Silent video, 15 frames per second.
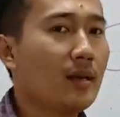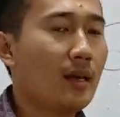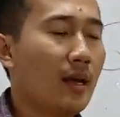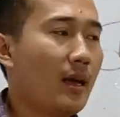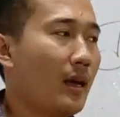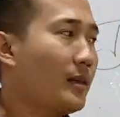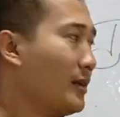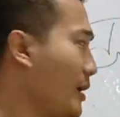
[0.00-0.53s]

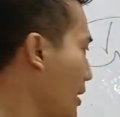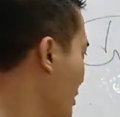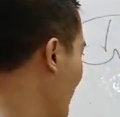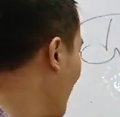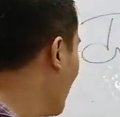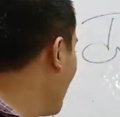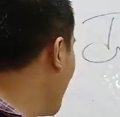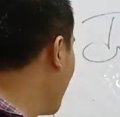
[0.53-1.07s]
And here
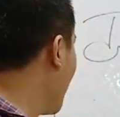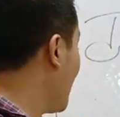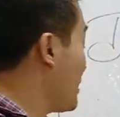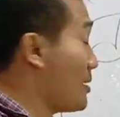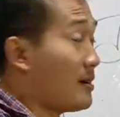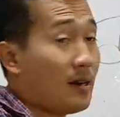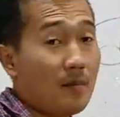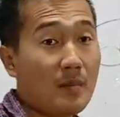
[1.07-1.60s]
it is in
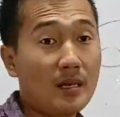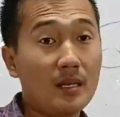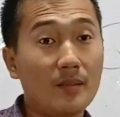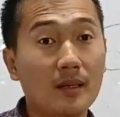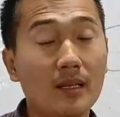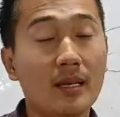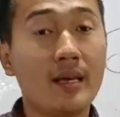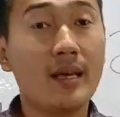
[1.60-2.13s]
early
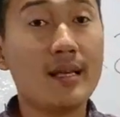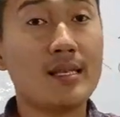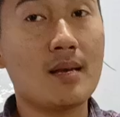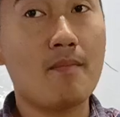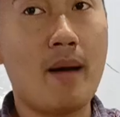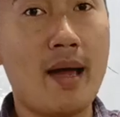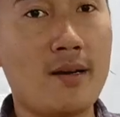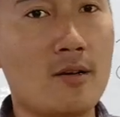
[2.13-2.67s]
medieval, it's a
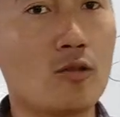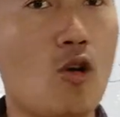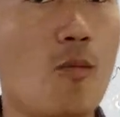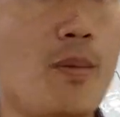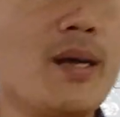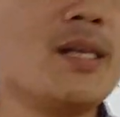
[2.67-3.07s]
minor topic,